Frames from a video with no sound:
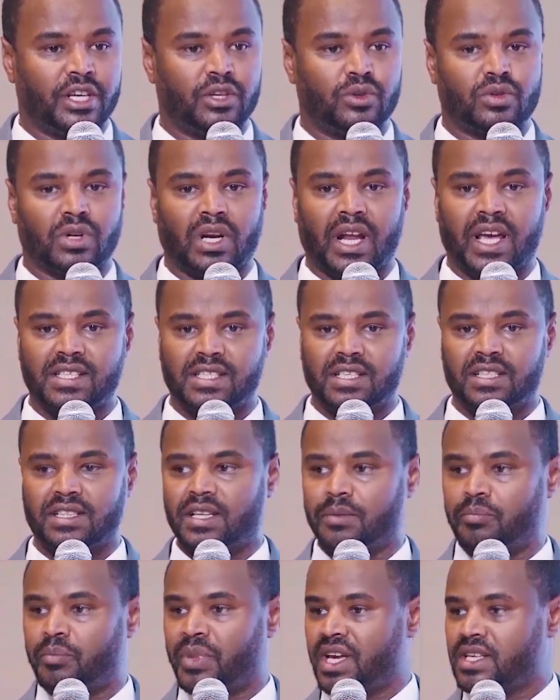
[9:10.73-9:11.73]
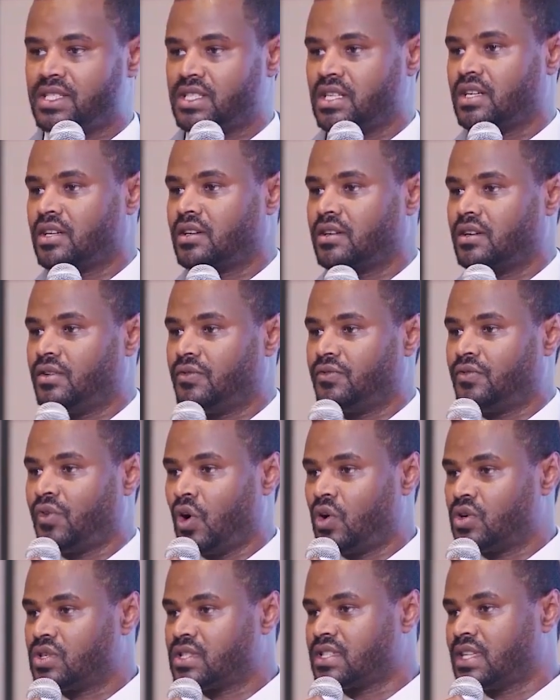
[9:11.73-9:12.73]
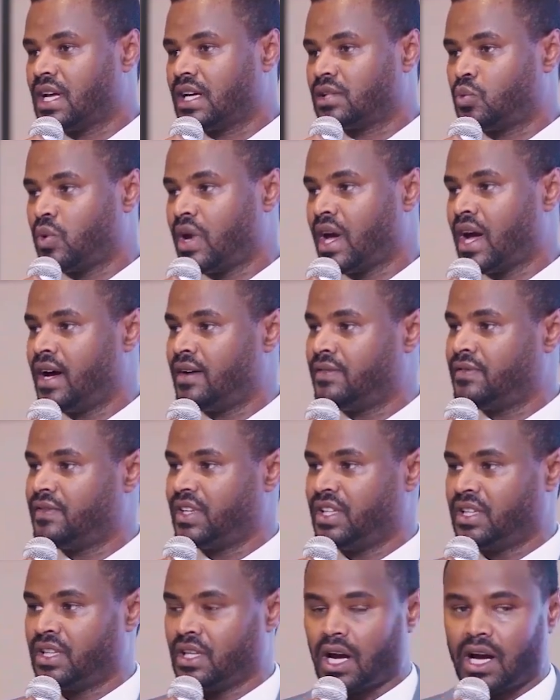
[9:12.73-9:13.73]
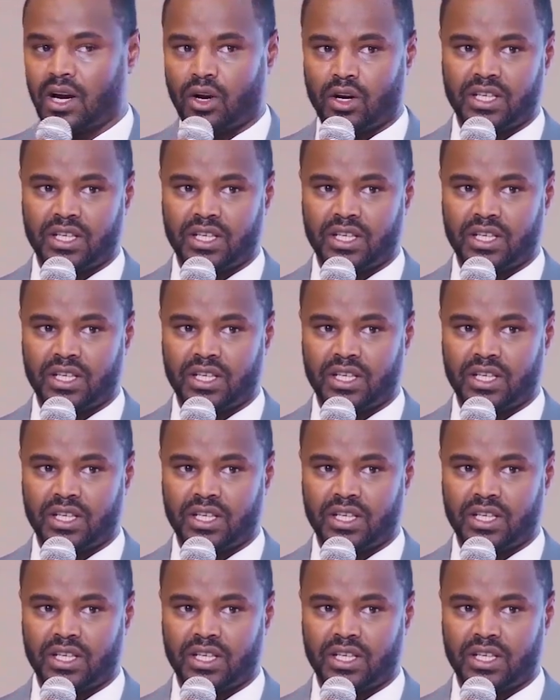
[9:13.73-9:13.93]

utilizing the basic phones that we have in